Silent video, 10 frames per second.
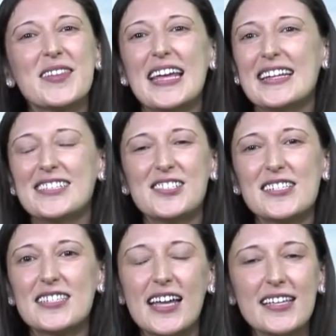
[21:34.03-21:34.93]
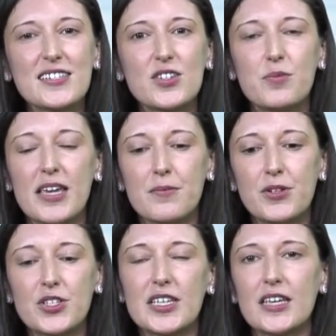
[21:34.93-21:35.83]
And it's just nice to be
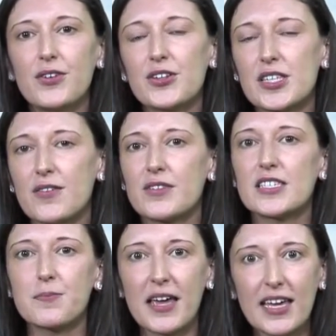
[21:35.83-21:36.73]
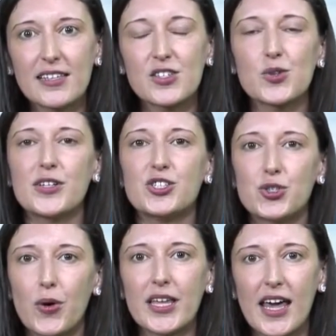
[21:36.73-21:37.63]
able to give yourself the space to
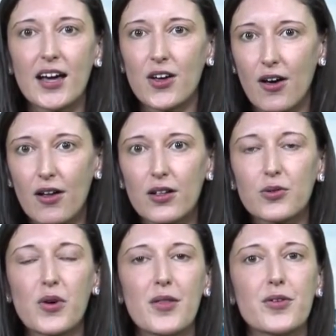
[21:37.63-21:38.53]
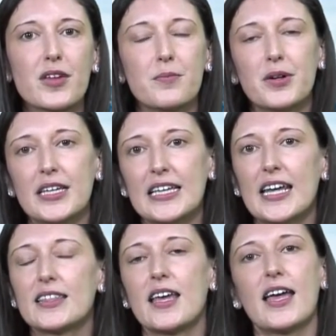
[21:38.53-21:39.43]
enjoy that call rather than putting it
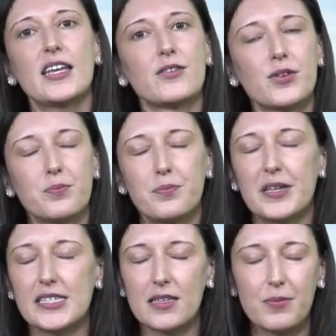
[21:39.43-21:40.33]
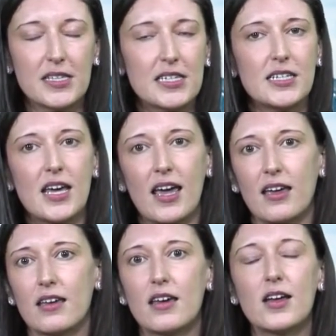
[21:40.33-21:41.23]
at the end of a busy, busy day.